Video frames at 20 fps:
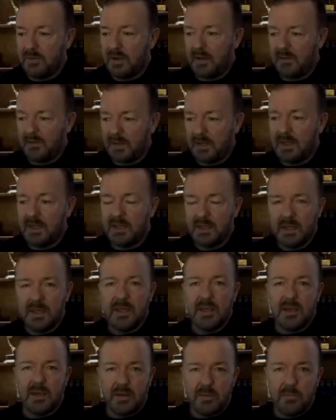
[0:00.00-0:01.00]
I think
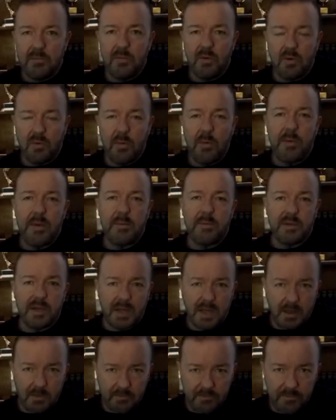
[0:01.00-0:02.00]
more and more people will
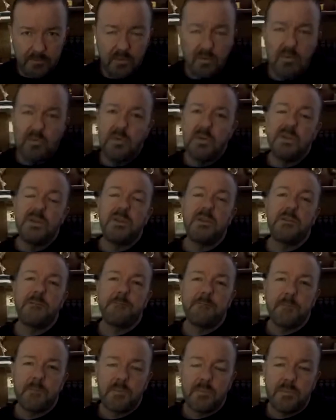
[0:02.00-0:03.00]
come forward,
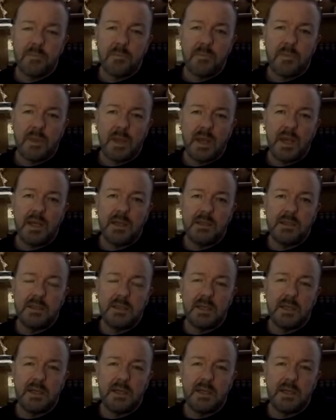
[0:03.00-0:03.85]
and